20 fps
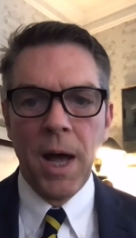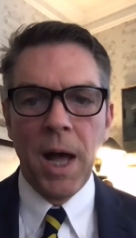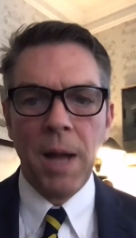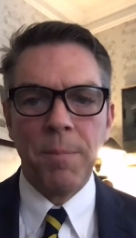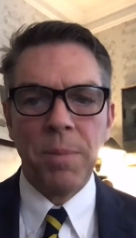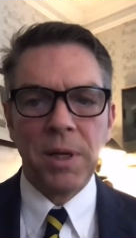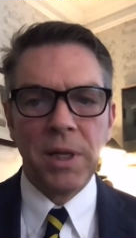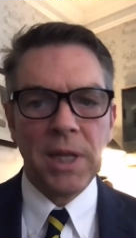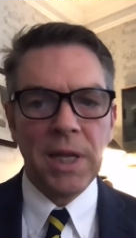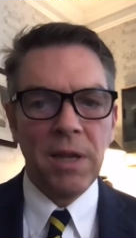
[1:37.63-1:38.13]
I
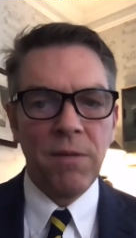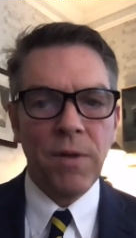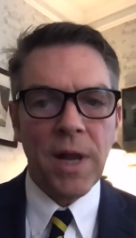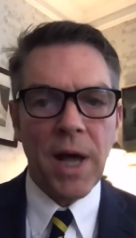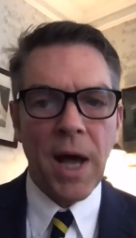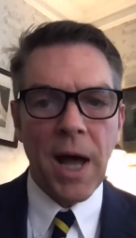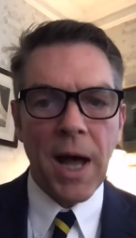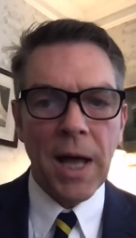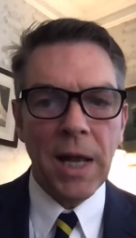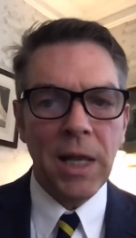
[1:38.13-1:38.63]
believe in
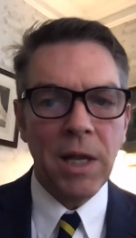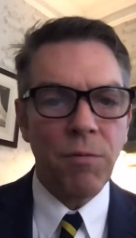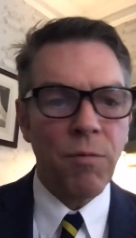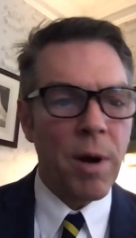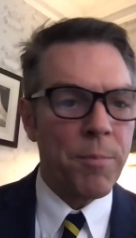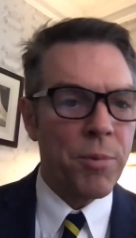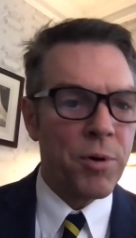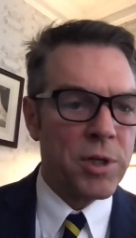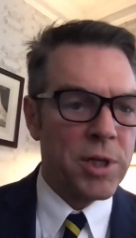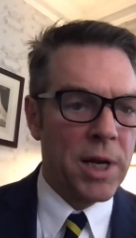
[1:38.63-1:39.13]
a highly
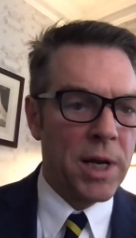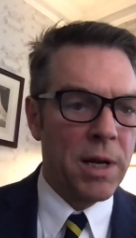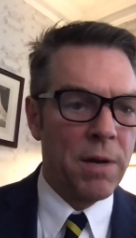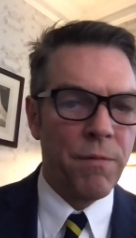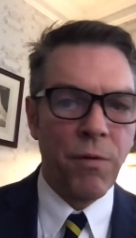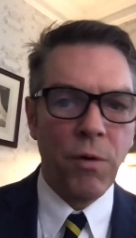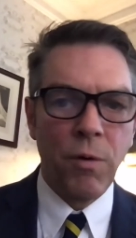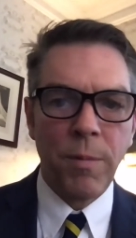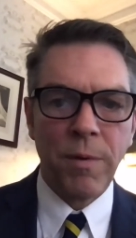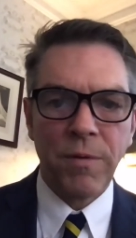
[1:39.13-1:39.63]

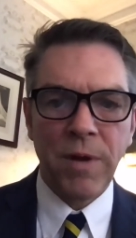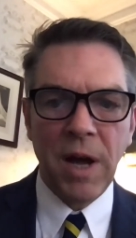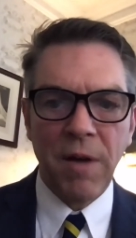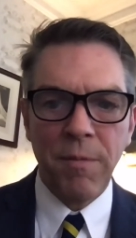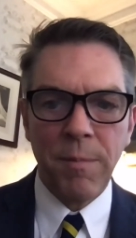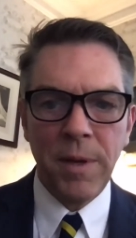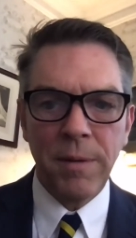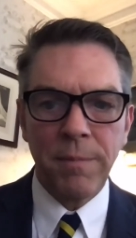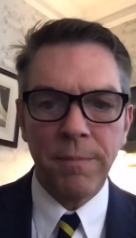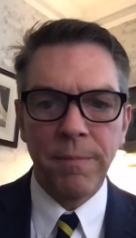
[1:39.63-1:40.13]
representative form of
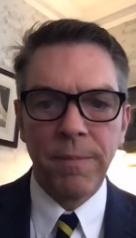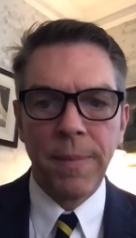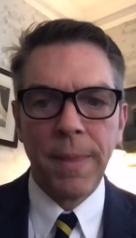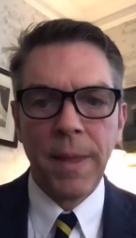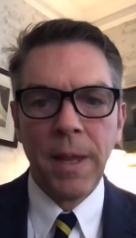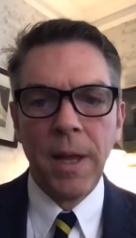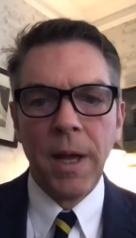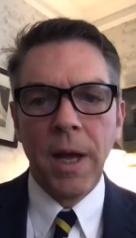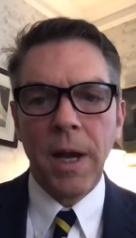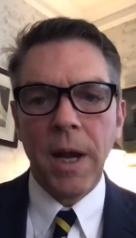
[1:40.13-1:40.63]
government
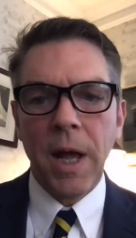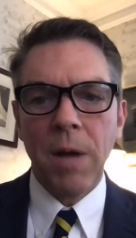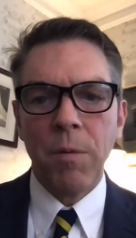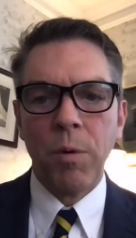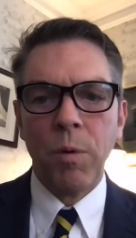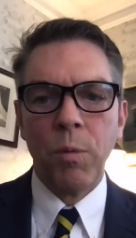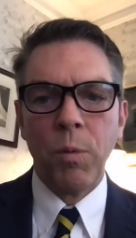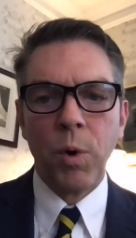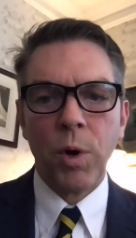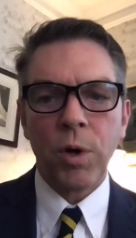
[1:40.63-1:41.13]
and I
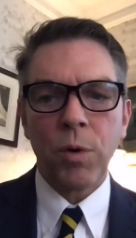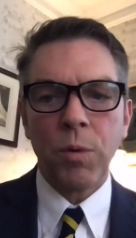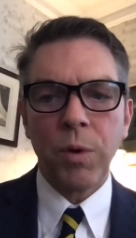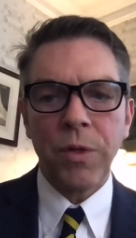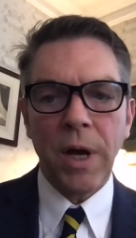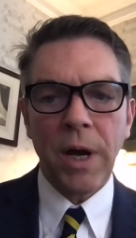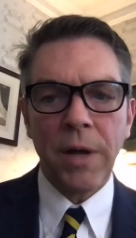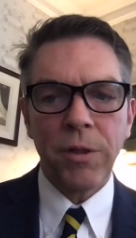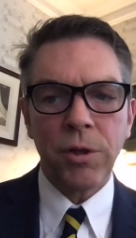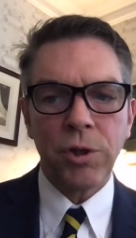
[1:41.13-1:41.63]
will work
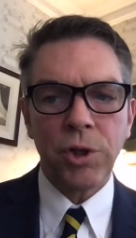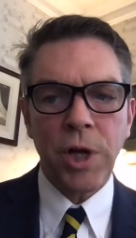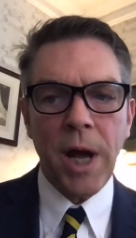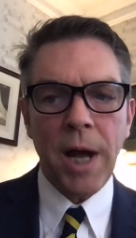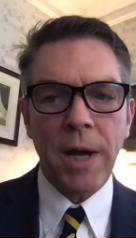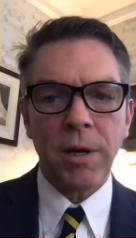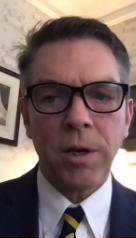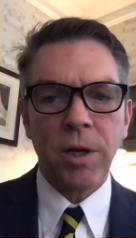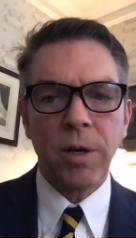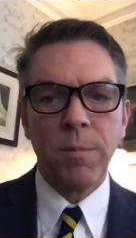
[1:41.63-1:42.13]
with other
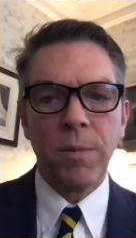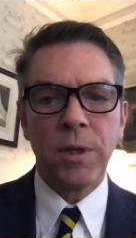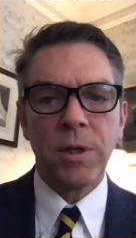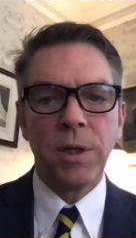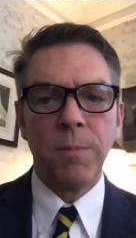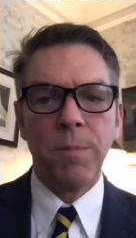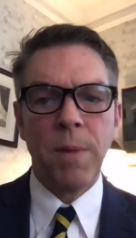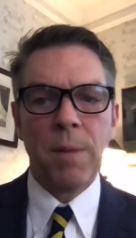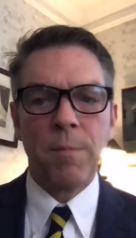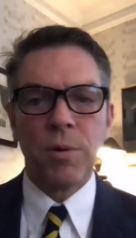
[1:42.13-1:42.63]
charter
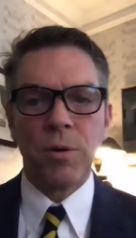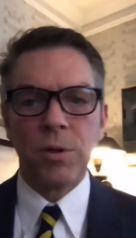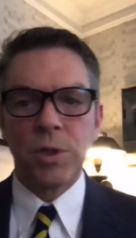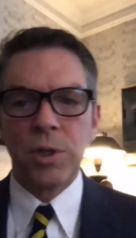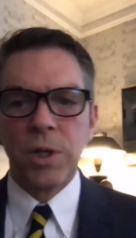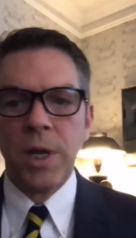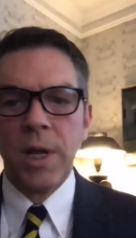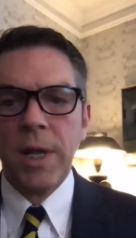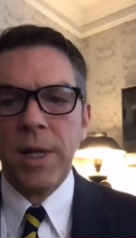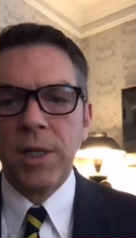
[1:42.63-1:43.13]
committee
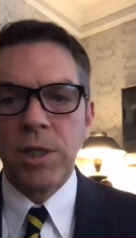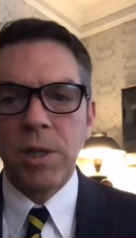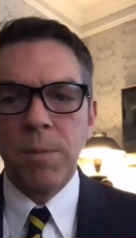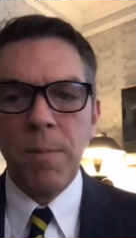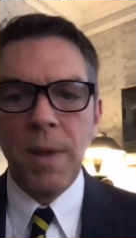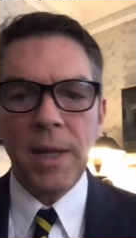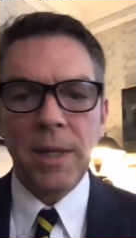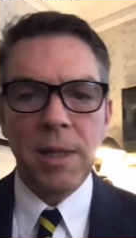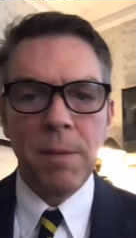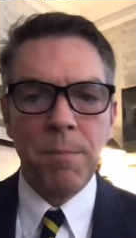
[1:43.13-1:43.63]
members to
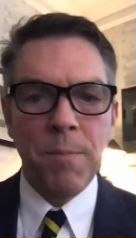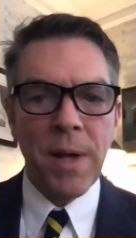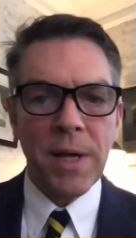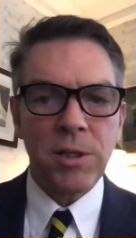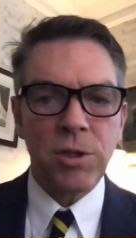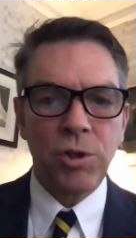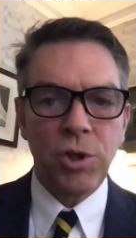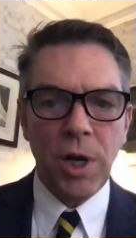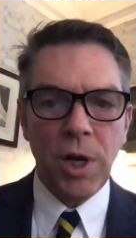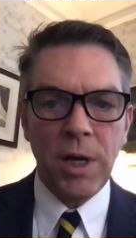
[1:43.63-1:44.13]
make the
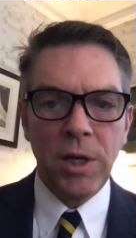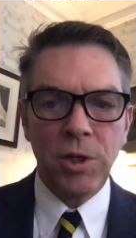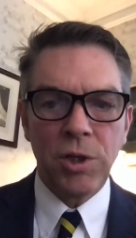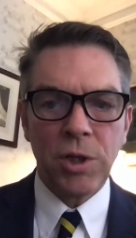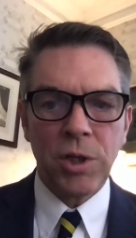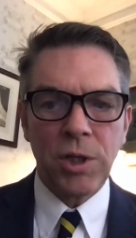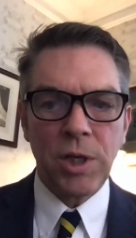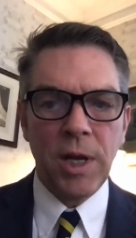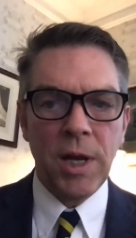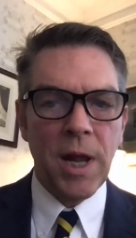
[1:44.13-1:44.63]
best
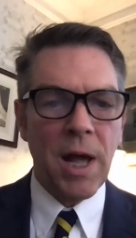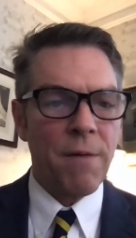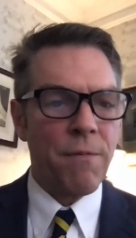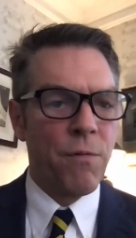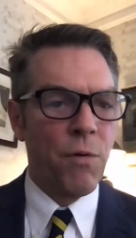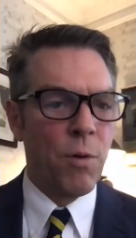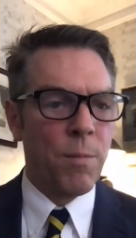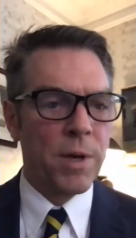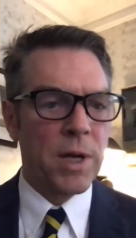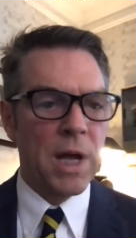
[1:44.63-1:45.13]
changes in our
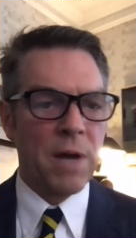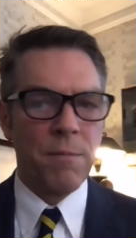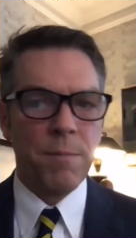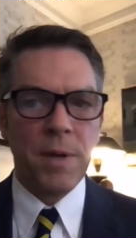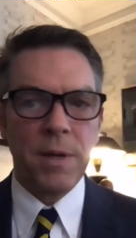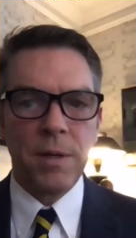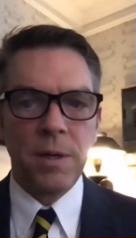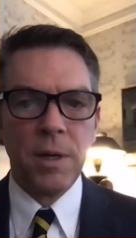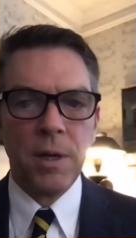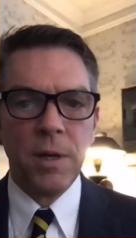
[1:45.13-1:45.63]
form of
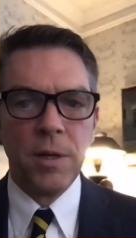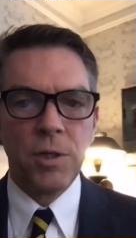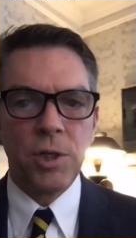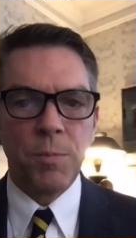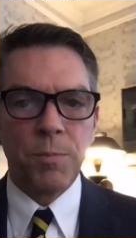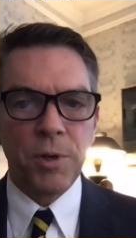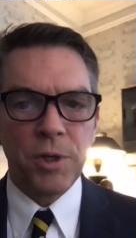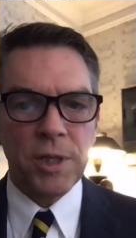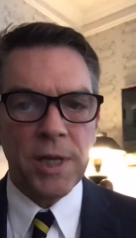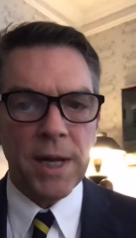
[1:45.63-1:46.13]
government
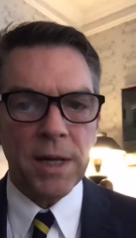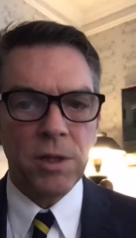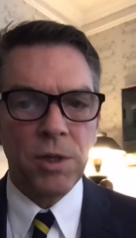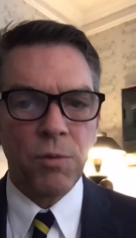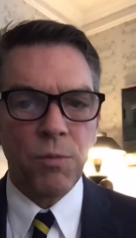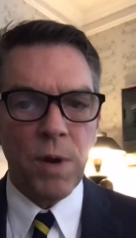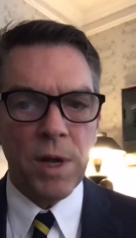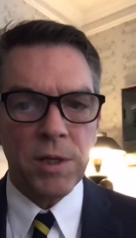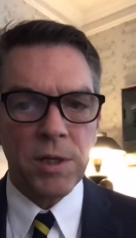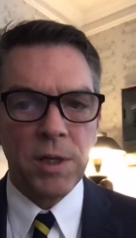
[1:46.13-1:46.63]
to protect
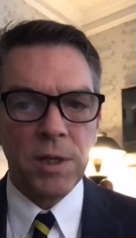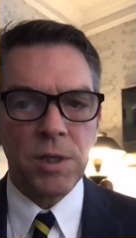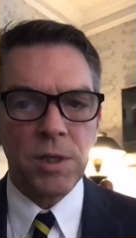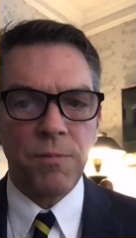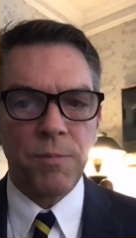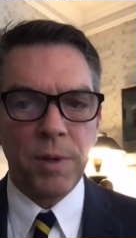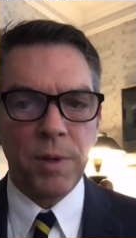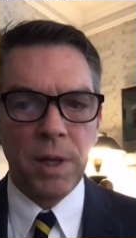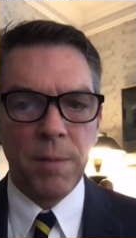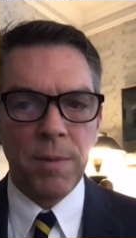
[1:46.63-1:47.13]
the residents
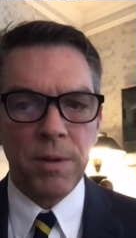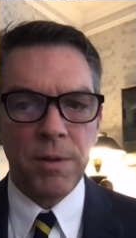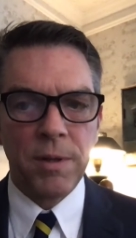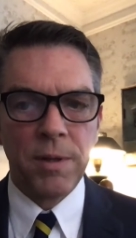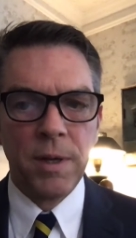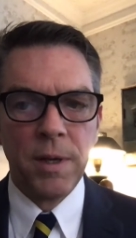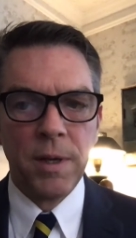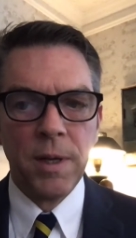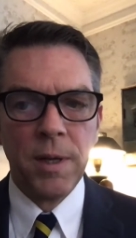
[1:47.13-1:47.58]
of Plymouth.